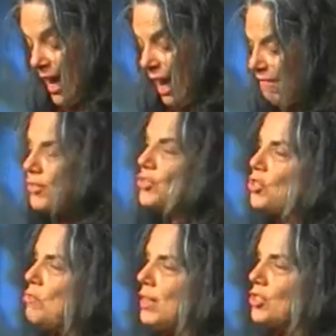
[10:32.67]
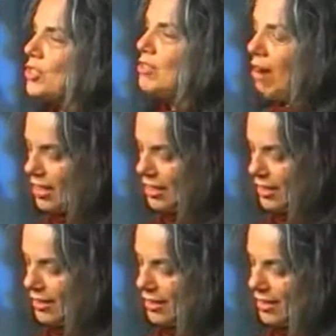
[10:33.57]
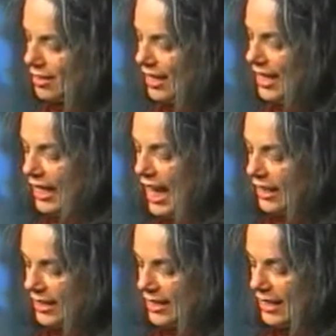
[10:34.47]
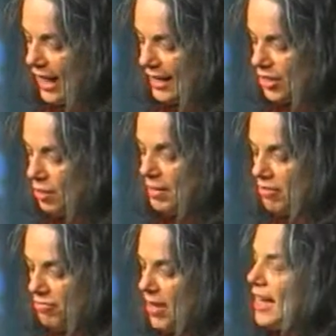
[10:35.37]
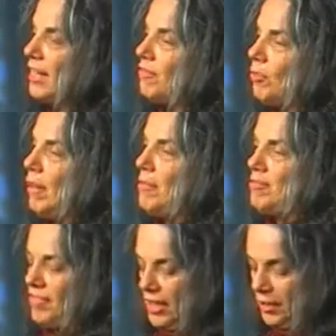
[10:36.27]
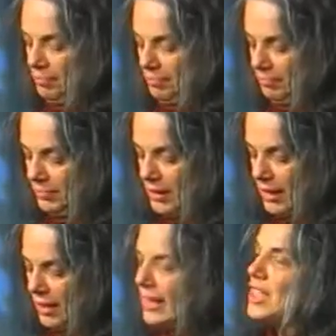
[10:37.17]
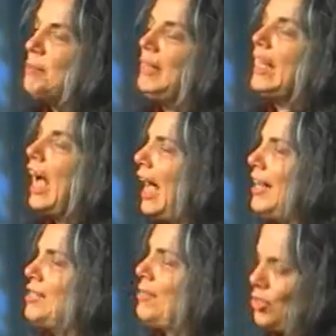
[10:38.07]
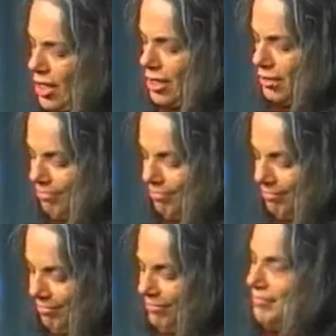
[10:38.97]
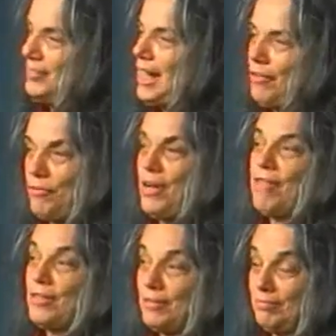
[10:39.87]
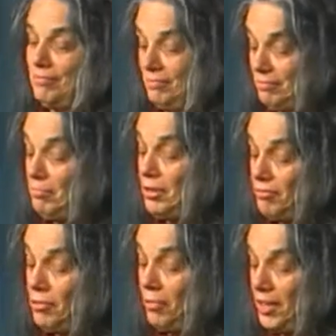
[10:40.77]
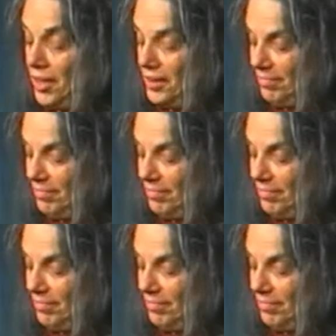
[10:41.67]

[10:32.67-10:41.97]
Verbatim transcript: And there's too much darkness in an endless night, to be afraid of the way we feel. Let's be kind to each other, not forever, but for real.